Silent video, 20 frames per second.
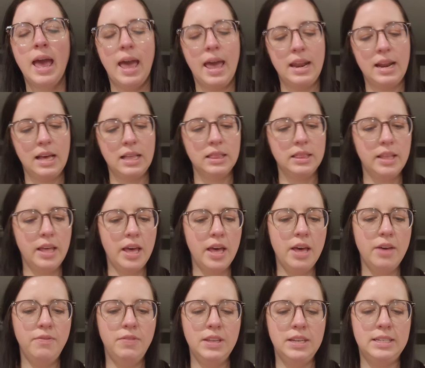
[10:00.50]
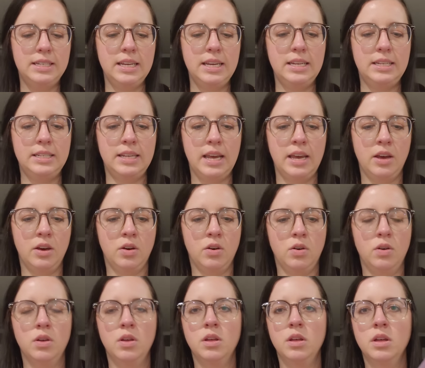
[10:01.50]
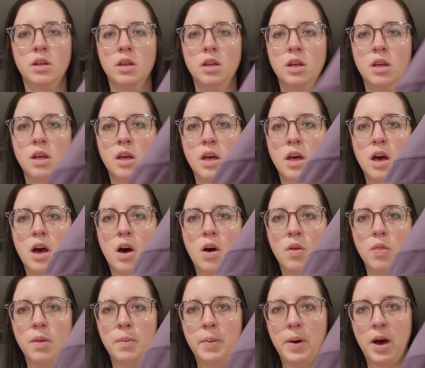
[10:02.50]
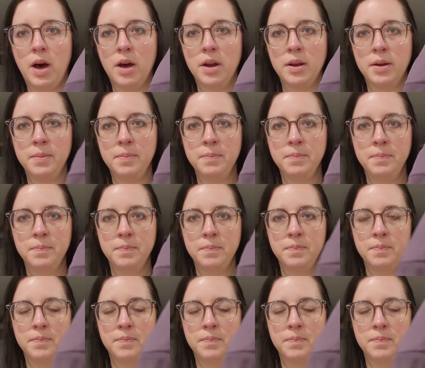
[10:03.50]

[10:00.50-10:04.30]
and I love the detail on the bottom.